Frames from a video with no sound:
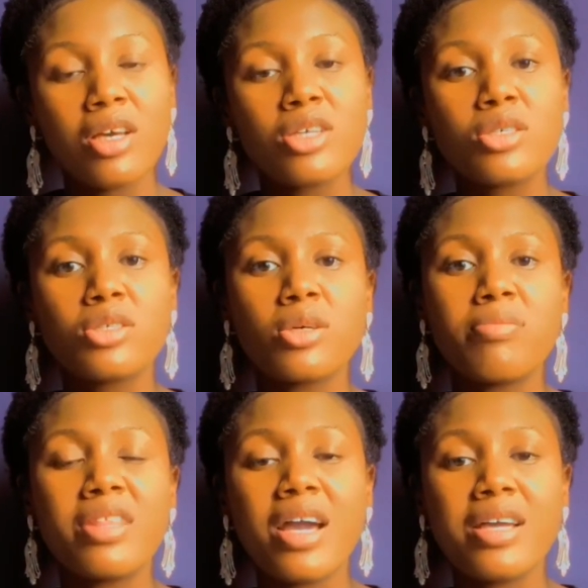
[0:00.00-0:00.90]
So
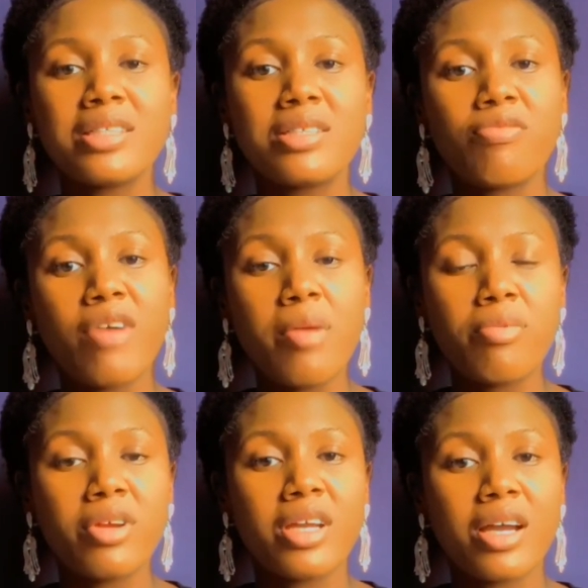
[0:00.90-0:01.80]
sometimes the
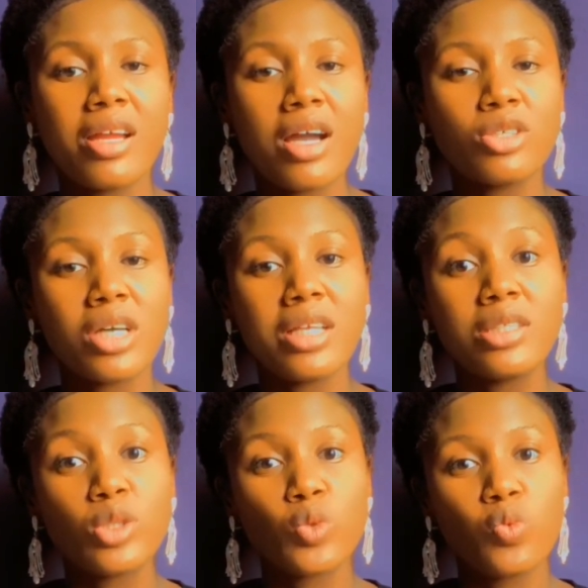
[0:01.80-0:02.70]
fibroid can actually
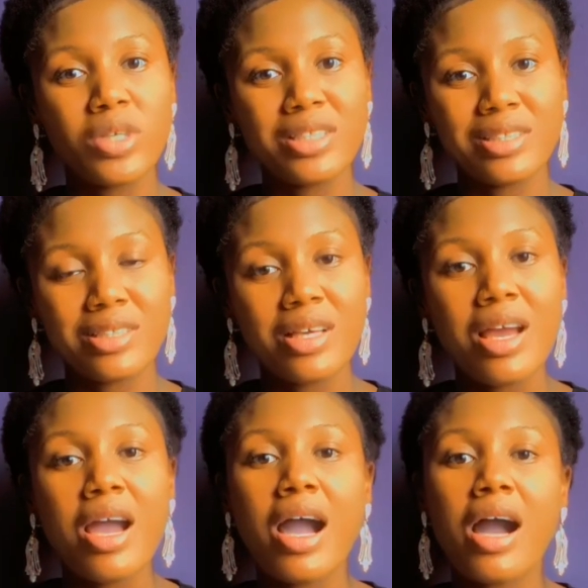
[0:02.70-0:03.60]
twist
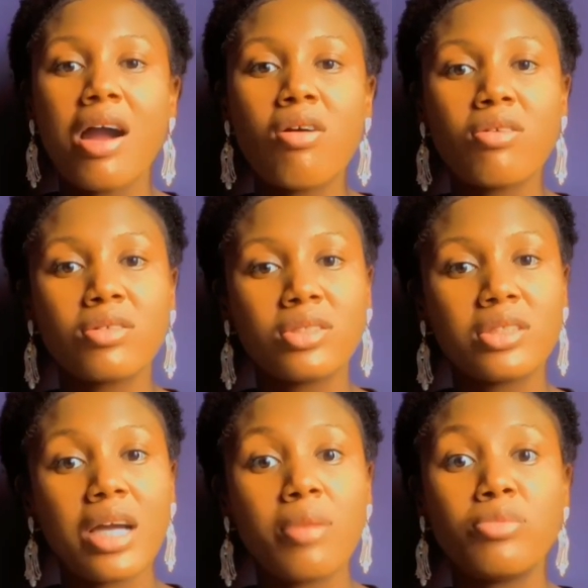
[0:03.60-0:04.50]
and cause
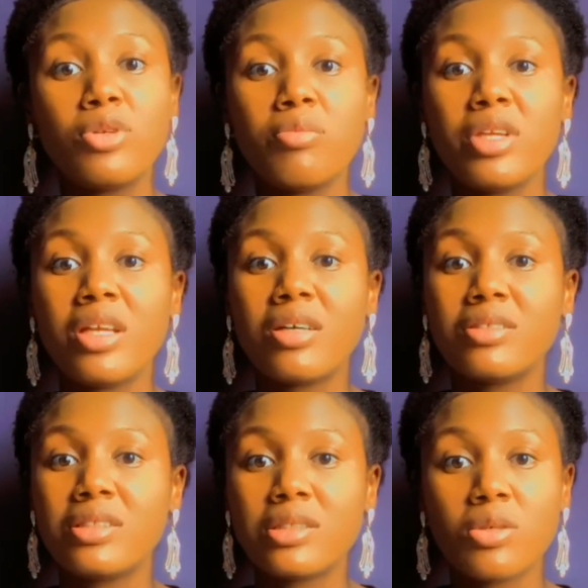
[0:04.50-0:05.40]
abdominal
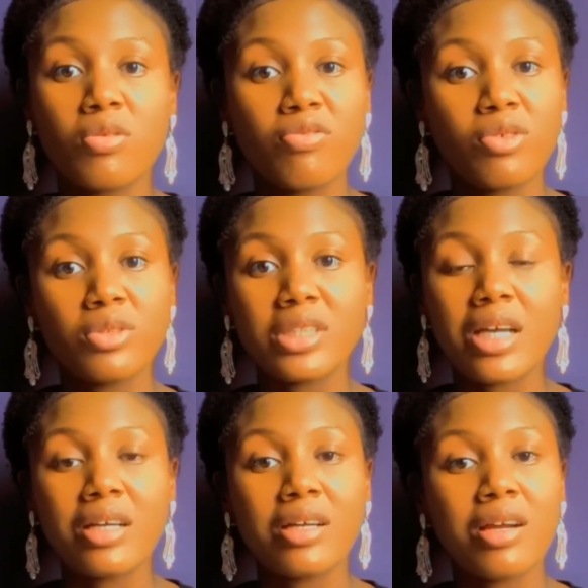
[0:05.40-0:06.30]
discomfort
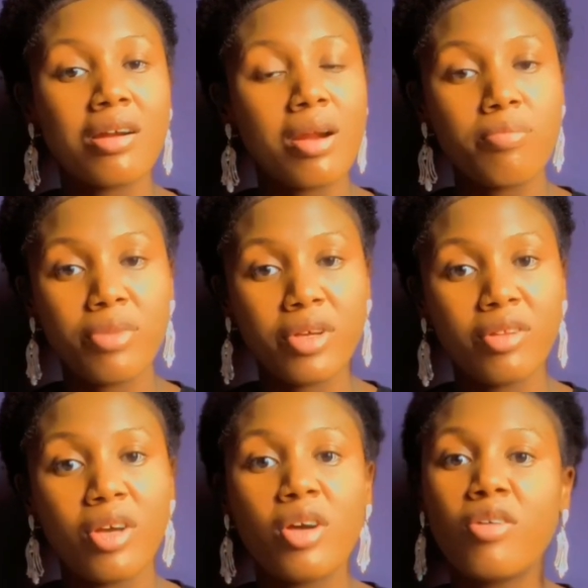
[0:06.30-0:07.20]
and cramping
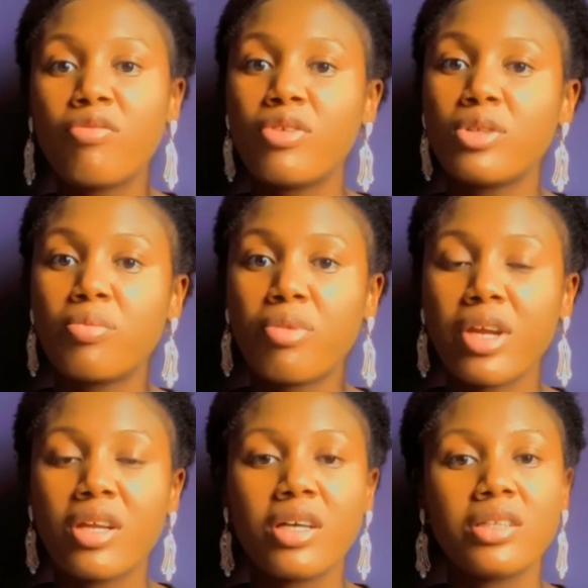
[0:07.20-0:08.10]
for the
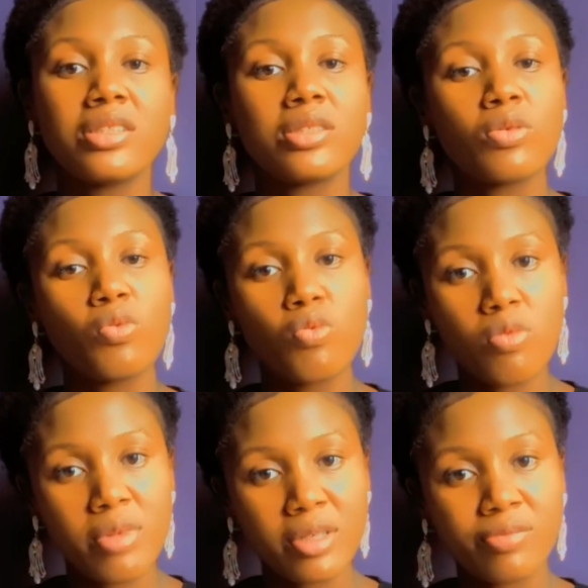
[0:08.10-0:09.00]
pregnant
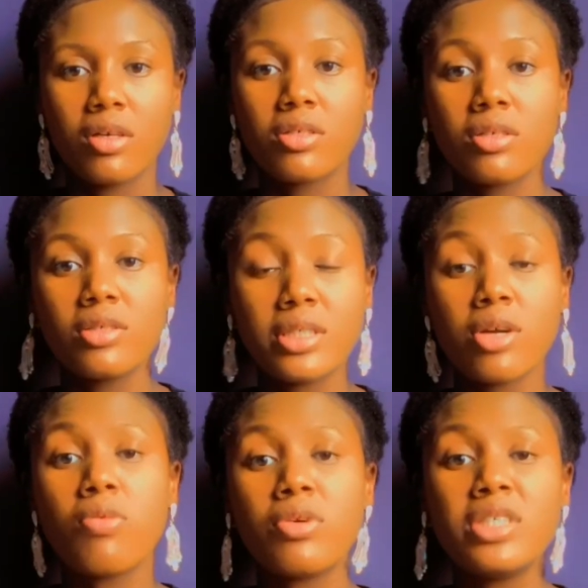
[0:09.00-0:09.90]
woman. So the
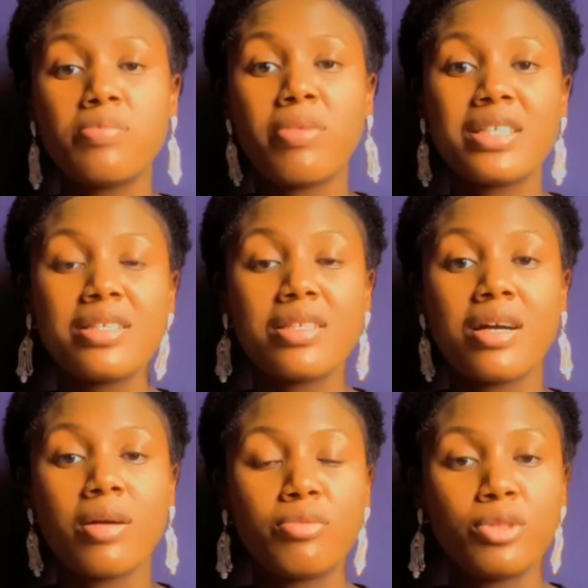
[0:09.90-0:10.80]
second one is placenta
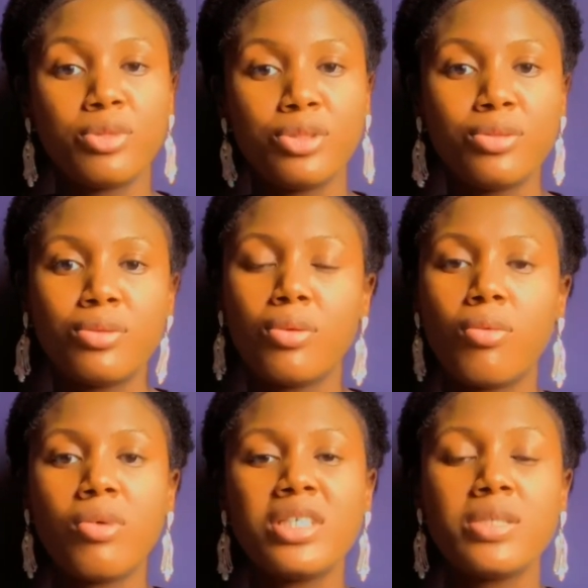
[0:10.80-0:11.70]
abruptio.
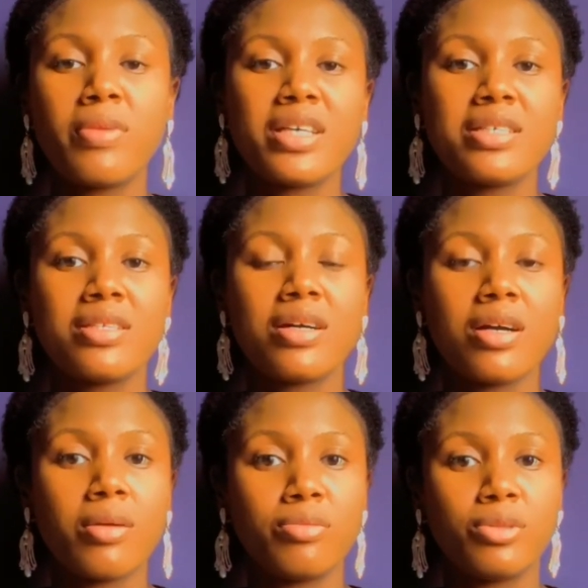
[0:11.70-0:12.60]
What is placenta
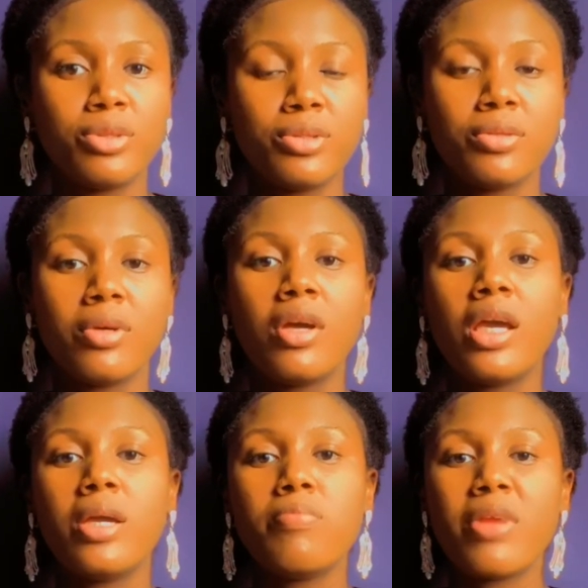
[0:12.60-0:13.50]
abruptio?
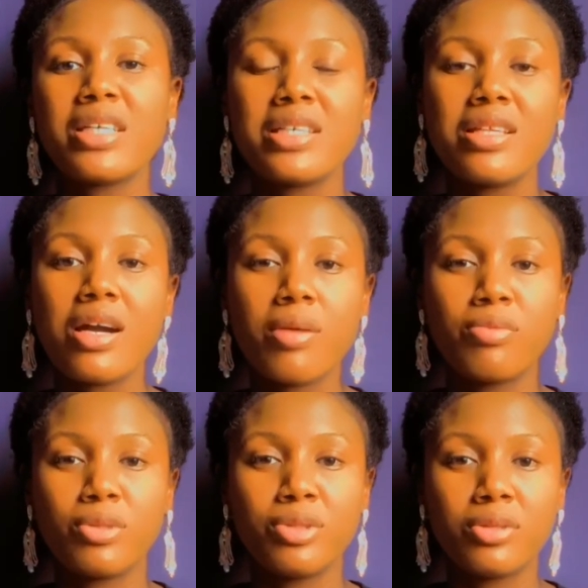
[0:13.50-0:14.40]
In placenta
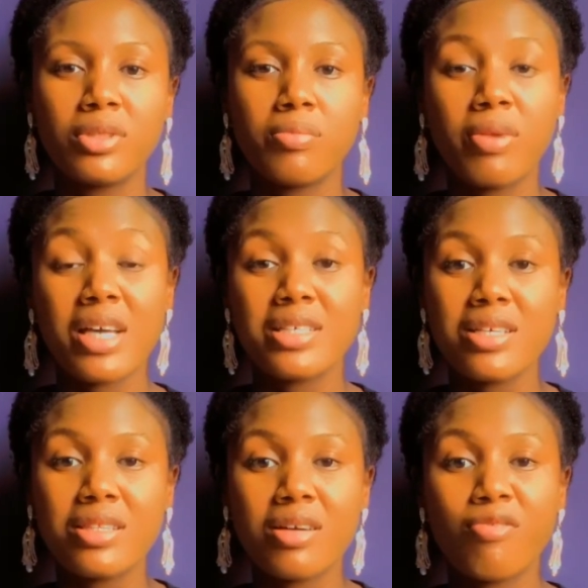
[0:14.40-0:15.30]
abruptio, the
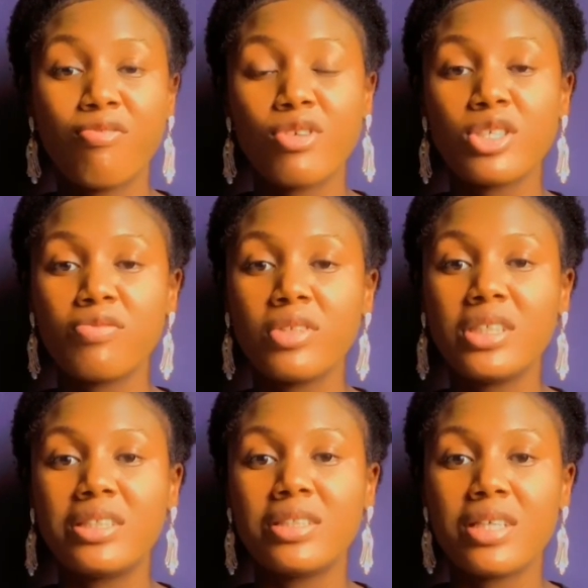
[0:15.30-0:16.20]
placenta forcefully
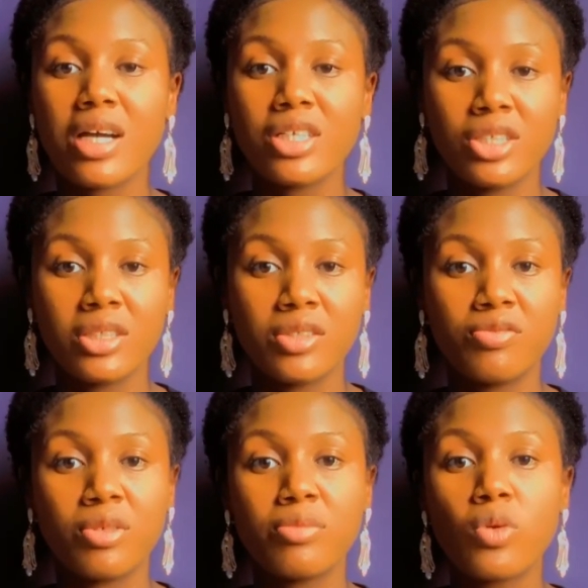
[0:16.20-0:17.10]
detaches
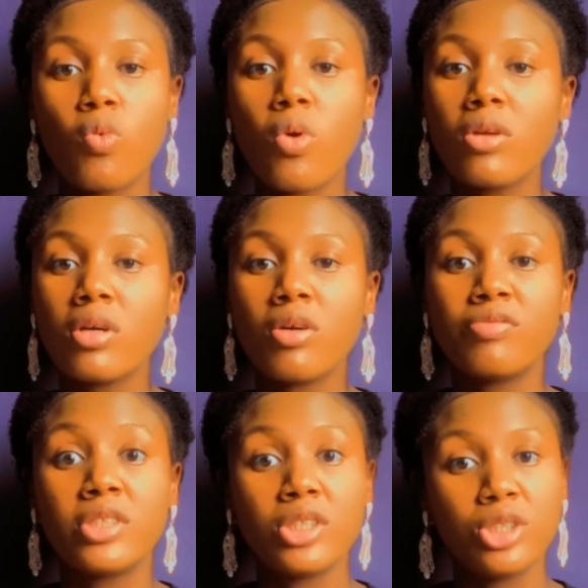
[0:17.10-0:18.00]
from the wall
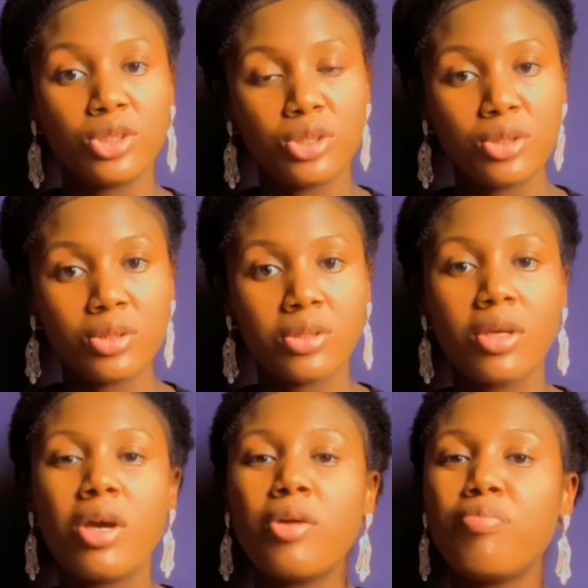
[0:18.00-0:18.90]
of the uterus
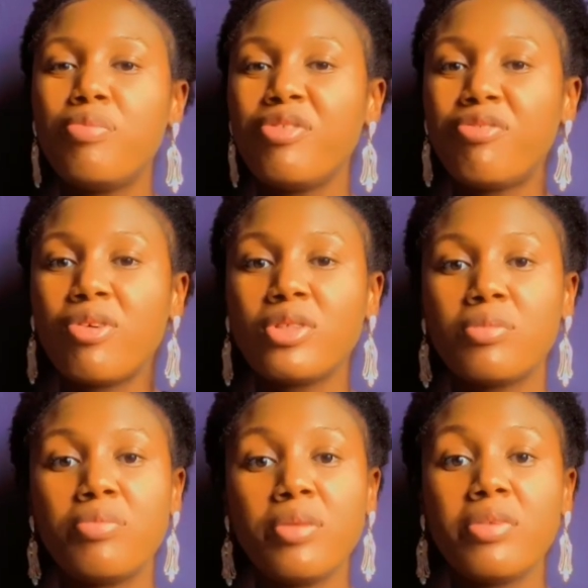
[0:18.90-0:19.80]
before the
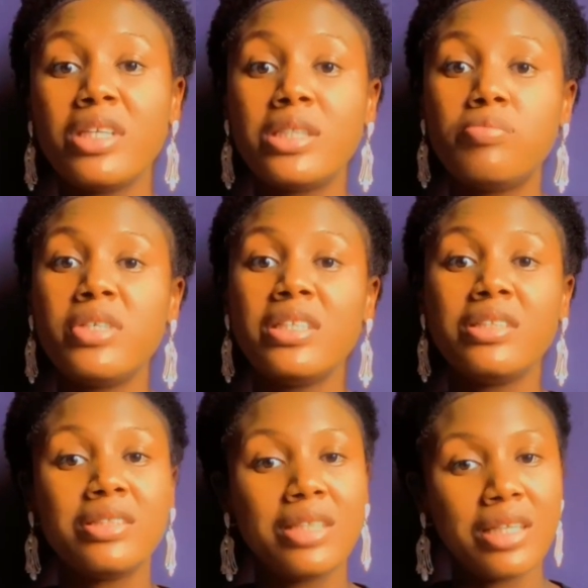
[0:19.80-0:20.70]
baby is being
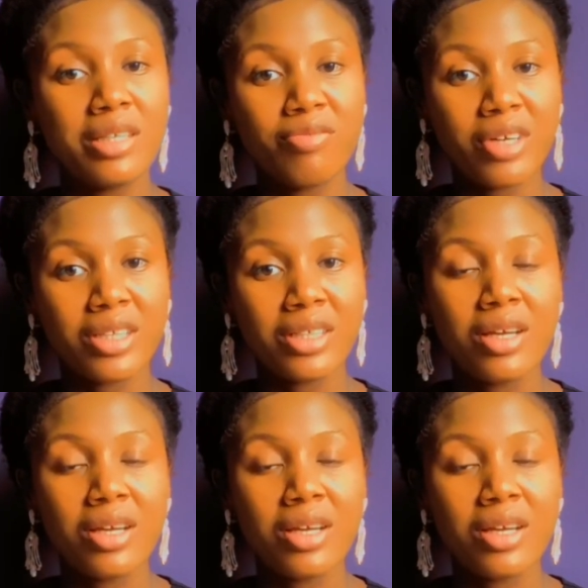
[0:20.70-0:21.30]
delivered.